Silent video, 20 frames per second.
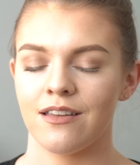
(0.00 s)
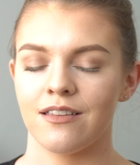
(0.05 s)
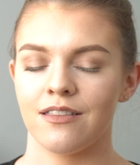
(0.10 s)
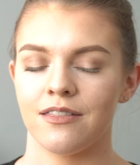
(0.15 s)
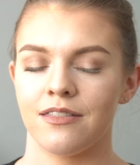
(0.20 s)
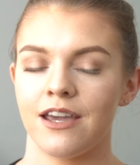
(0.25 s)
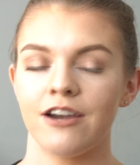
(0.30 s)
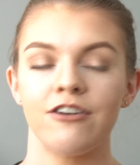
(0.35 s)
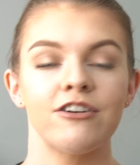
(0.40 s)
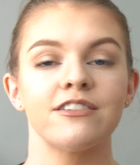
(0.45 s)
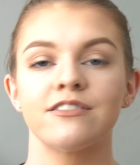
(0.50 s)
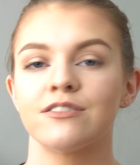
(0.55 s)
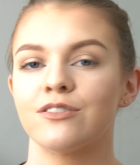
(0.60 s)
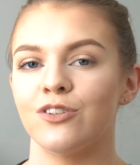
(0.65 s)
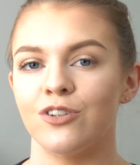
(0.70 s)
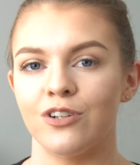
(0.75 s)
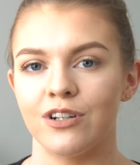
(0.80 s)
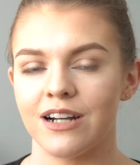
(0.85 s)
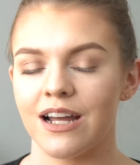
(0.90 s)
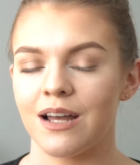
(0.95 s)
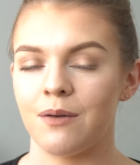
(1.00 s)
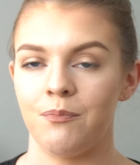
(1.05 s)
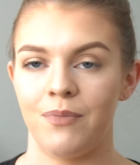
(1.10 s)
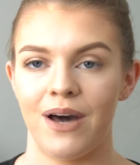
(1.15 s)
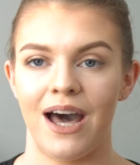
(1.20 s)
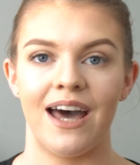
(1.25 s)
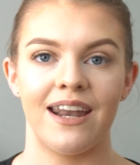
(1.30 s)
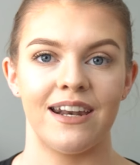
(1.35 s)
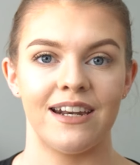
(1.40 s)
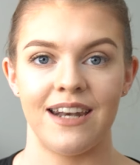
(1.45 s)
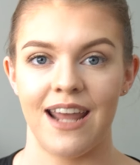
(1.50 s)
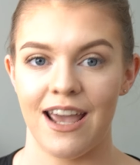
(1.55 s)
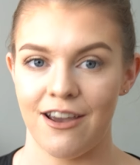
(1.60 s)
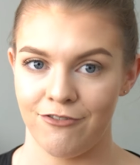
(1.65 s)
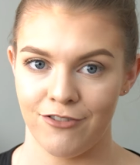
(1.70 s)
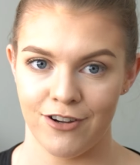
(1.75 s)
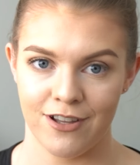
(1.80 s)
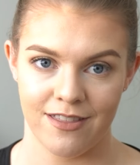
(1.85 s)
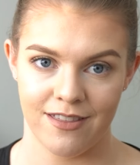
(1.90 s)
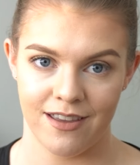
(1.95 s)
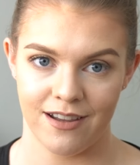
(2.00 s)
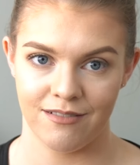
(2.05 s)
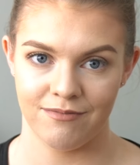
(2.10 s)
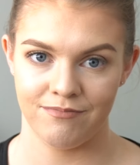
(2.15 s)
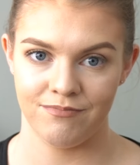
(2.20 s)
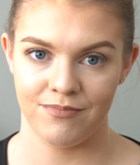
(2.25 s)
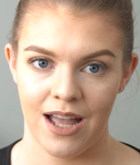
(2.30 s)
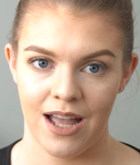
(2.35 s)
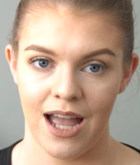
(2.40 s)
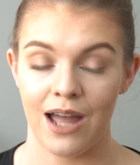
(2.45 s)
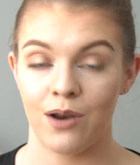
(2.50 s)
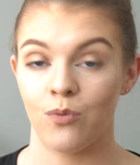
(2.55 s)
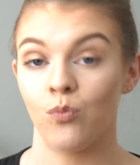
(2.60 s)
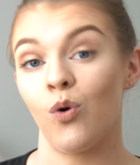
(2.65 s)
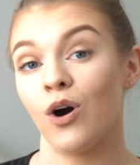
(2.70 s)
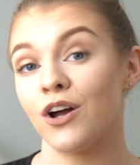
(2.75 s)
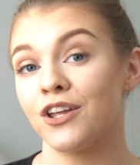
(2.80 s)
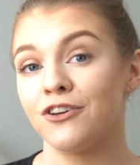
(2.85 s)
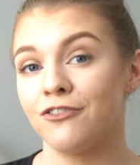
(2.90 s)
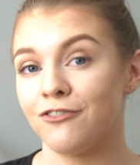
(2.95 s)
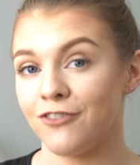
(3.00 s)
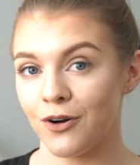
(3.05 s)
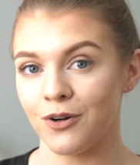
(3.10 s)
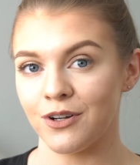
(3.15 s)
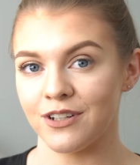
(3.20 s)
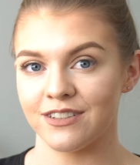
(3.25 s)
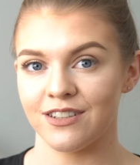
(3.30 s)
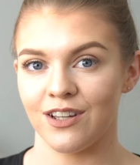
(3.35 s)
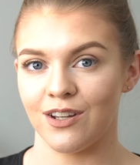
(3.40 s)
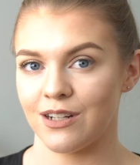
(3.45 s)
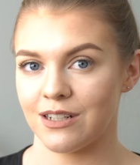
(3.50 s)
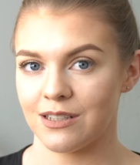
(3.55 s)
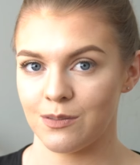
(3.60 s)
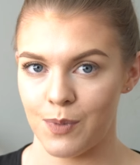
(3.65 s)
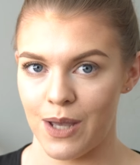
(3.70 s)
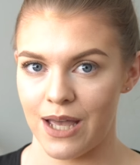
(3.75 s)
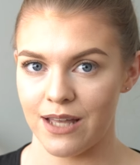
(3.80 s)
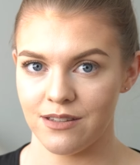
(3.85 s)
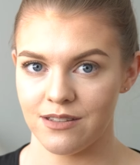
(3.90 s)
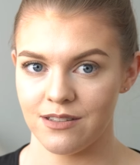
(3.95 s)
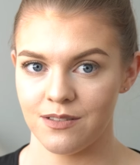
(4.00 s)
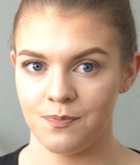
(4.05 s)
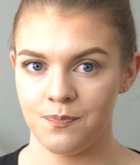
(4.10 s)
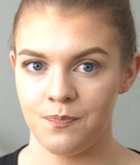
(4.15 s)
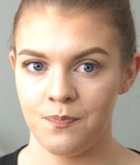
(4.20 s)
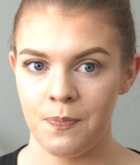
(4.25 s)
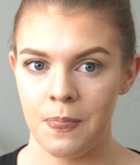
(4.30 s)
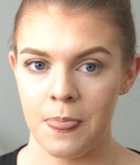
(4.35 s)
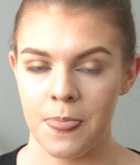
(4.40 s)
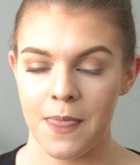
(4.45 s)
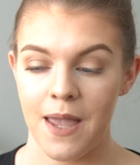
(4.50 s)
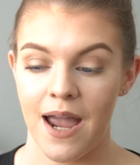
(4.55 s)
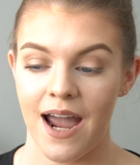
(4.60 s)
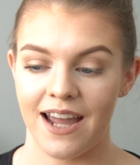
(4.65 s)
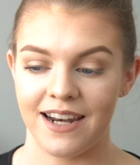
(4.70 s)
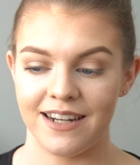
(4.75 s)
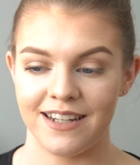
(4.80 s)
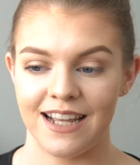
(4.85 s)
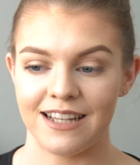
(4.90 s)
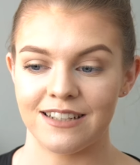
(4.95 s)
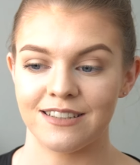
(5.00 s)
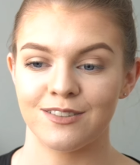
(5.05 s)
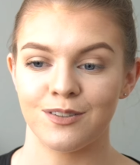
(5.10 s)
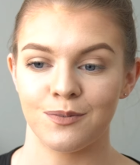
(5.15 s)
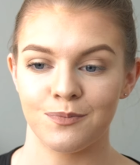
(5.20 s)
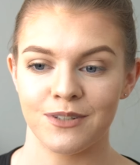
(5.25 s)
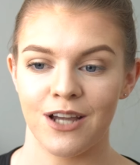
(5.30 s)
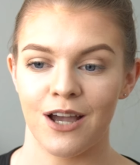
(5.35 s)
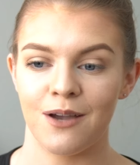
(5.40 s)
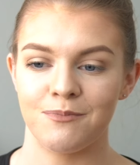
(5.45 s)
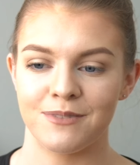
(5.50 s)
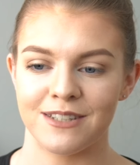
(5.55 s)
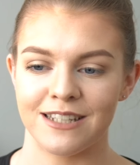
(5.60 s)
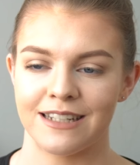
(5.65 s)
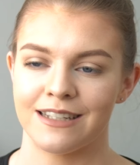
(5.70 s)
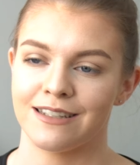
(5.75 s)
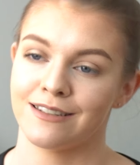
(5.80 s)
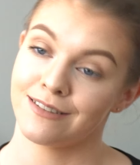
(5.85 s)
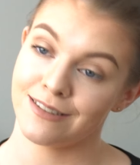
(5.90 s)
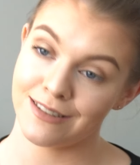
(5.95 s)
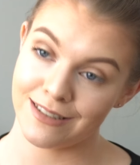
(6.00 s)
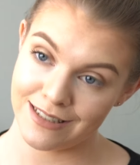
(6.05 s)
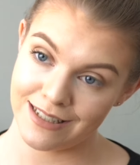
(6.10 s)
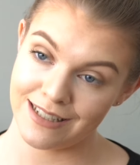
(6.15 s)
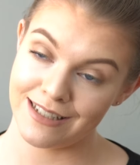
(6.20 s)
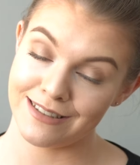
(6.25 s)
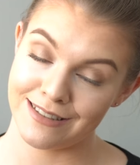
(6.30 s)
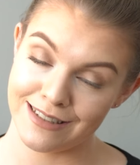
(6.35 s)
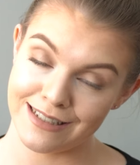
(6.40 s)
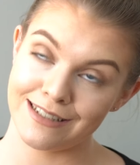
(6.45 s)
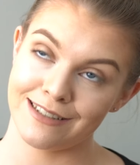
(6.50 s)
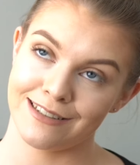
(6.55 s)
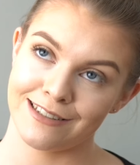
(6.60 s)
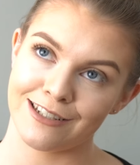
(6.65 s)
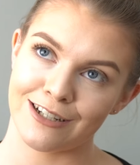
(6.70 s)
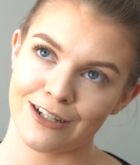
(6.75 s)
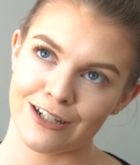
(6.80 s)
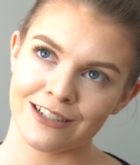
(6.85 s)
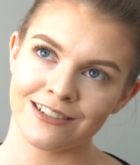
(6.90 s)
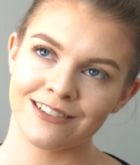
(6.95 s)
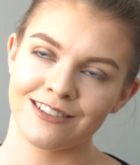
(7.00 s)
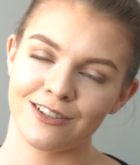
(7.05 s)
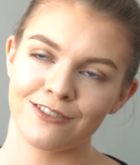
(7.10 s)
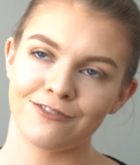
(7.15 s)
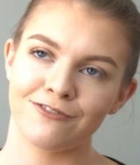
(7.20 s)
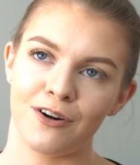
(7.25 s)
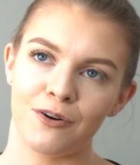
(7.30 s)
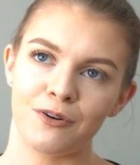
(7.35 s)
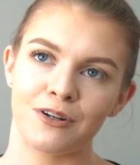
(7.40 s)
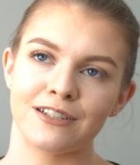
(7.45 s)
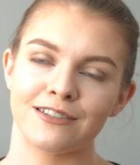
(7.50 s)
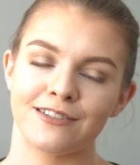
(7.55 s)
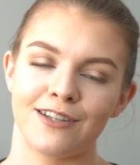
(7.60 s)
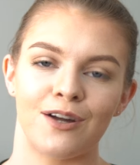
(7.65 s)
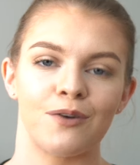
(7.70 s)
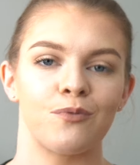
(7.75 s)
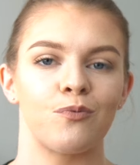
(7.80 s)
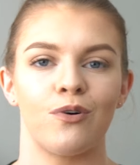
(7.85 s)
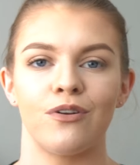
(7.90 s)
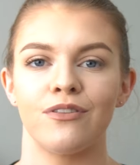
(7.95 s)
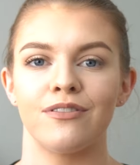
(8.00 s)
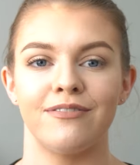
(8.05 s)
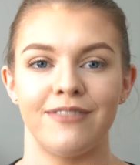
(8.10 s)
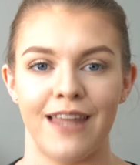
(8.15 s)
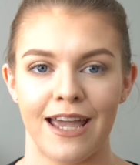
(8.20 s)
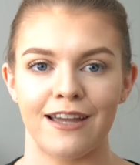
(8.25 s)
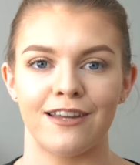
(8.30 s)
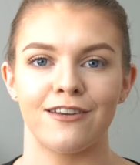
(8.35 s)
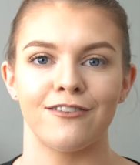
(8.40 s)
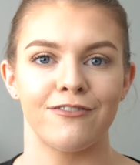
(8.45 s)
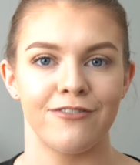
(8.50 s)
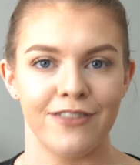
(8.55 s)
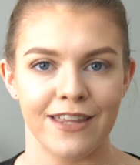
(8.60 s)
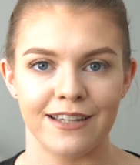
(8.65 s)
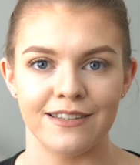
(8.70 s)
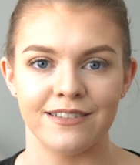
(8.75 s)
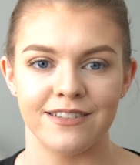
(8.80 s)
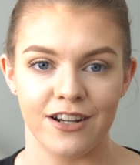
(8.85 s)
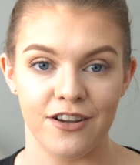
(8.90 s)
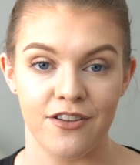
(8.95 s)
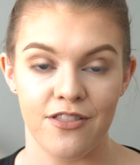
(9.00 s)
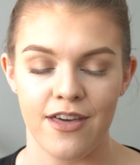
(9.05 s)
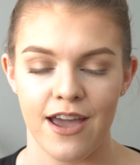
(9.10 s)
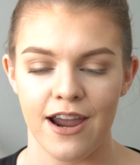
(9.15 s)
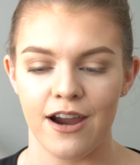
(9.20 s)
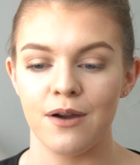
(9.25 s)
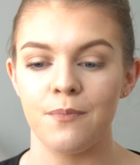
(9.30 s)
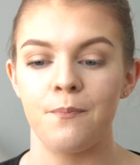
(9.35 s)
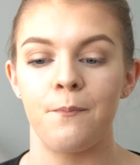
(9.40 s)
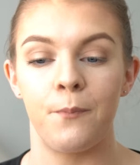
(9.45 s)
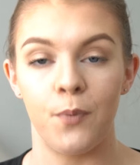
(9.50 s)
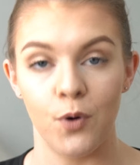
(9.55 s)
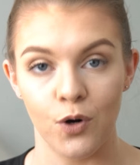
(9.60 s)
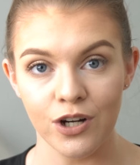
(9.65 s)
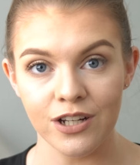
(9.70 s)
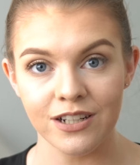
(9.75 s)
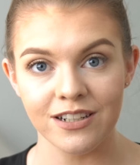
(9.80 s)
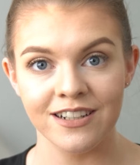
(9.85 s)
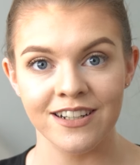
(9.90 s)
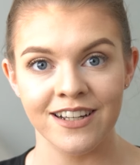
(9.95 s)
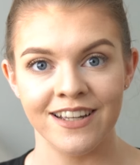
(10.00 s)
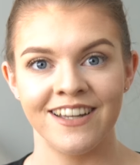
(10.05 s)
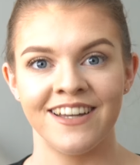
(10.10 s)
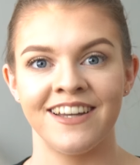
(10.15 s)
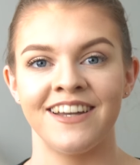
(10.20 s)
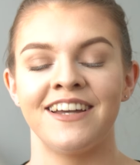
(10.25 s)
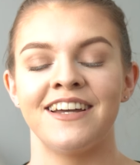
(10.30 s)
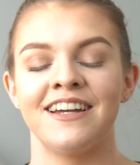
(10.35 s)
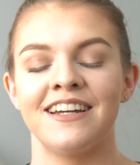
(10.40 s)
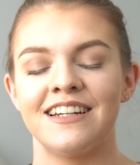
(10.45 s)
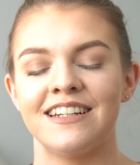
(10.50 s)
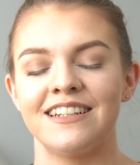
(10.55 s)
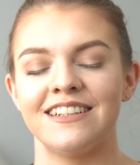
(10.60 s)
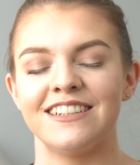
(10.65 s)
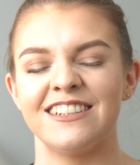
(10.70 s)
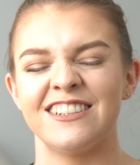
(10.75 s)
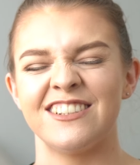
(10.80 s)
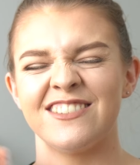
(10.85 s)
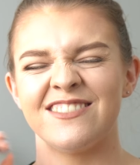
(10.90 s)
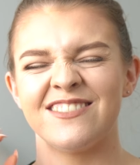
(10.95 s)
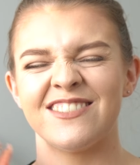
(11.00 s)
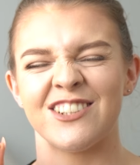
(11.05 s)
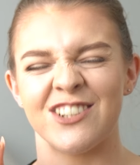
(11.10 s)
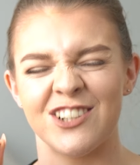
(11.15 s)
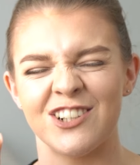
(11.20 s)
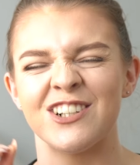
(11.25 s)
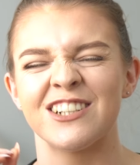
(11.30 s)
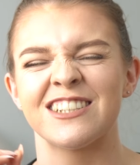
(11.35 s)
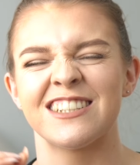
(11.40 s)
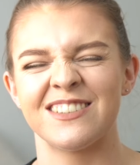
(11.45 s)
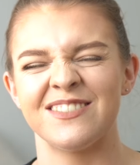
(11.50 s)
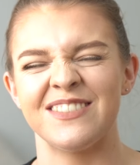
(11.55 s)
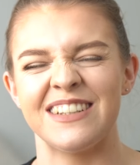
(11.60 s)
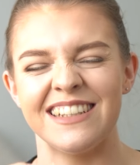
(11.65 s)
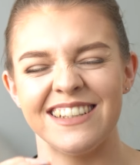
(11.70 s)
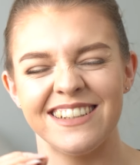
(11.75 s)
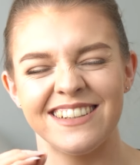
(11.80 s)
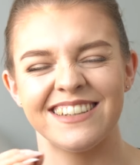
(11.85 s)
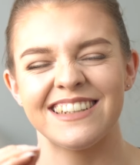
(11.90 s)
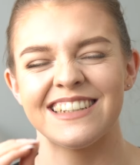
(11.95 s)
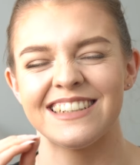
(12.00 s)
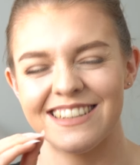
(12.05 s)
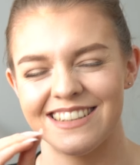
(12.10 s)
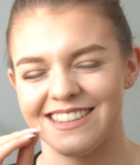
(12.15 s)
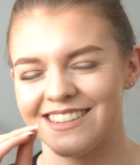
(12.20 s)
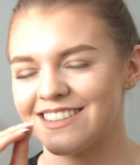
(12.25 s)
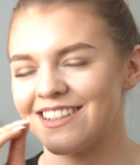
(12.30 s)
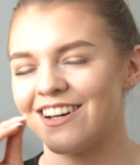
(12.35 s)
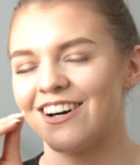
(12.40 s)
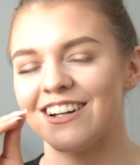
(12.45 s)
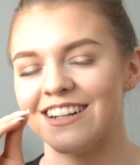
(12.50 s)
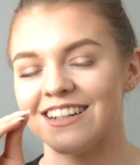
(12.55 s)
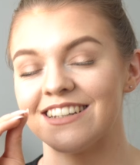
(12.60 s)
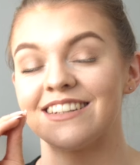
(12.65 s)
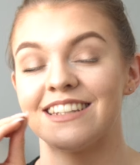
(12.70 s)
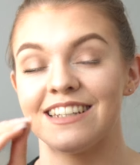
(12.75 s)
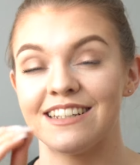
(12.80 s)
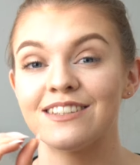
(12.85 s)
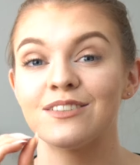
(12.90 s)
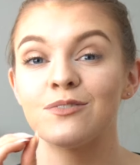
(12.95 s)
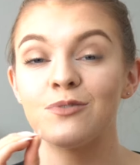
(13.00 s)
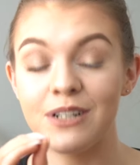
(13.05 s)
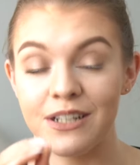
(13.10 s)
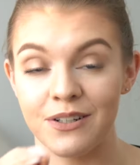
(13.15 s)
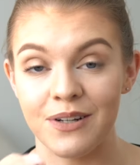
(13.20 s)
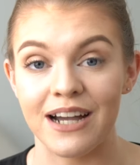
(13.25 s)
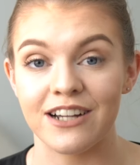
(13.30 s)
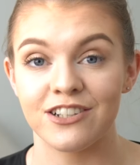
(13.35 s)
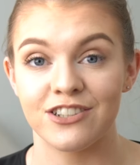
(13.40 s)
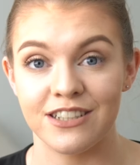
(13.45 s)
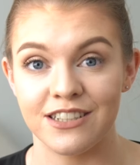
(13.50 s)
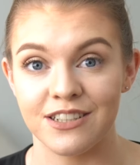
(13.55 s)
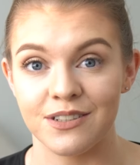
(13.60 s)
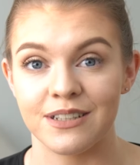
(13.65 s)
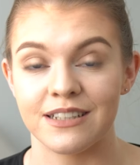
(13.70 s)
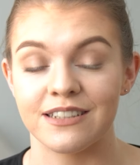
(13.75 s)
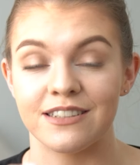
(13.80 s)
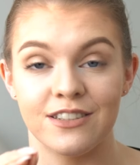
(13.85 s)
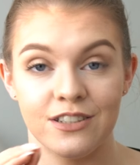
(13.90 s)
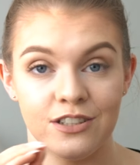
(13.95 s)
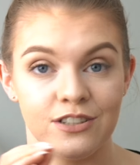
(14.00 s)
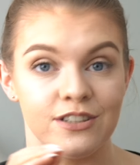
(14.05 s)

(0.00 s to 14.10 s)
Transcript: There is good and bad in everything, and what you focus on expands. And yes, sometimes it is easier to focus on what negative things are there, but trust me, this is on this when you actually do this,